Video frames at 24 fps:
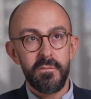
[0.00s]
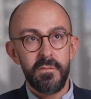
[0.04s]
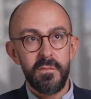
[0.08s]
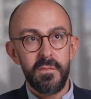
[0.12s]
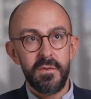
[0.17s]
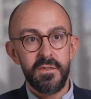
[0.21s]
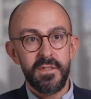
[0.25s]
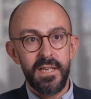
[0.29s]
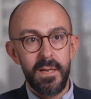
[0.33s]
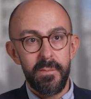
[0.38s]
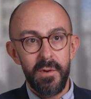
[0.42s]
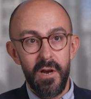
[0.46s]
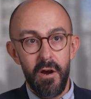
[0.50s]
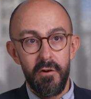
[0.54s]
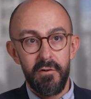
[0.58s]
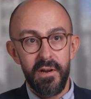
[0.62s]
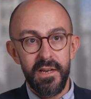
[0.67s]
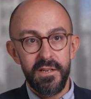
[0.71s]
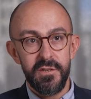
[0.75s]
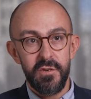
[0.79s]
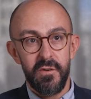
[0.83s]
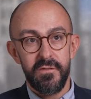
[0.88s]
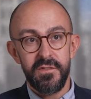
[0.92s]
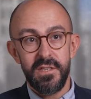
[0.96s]

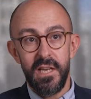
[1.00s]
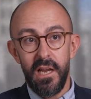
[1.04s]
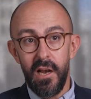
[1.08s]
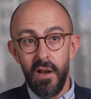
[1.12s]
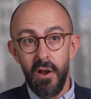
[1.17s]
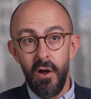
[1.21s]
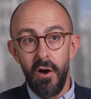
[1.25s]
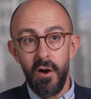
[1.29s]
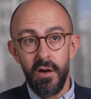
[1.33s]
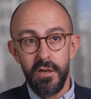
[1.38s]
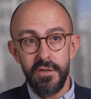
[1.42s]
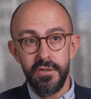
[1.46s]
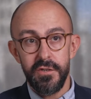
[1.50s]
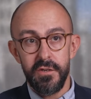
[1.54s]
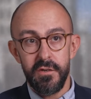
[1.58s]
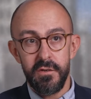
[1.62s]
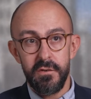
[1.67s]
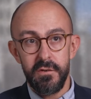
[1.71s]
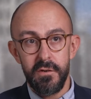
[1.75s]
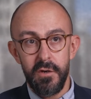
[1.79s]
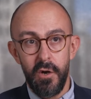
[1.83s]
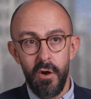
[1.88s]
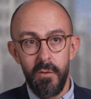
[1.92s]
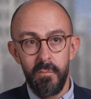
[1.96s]
CBRE is obviously a large
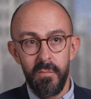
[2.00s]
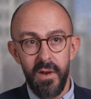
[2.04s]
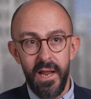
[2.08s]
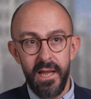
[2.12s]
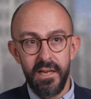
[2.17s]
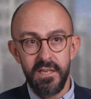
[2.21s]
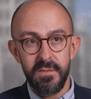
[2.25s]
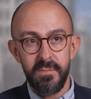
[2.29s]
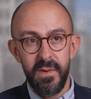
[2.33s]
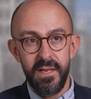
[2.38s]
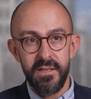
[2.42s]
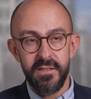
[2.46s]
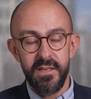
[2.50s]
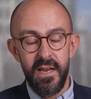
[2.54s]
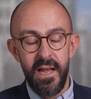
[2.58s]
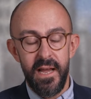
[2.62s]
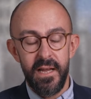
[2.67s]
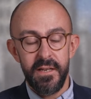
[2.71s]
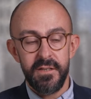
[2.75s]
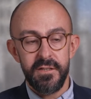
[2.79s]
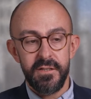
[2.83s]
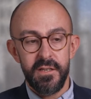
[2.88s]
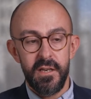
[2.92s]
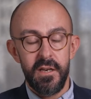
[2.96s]
and complex
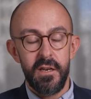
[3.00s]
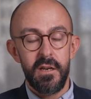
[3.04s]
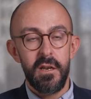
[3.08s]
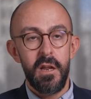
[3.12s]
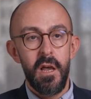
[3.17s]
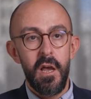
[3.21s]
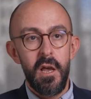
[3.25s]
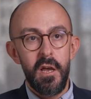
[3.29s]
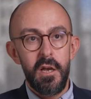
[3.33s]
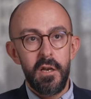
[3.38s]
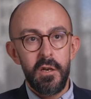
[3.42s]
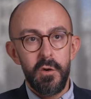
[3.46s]
business, and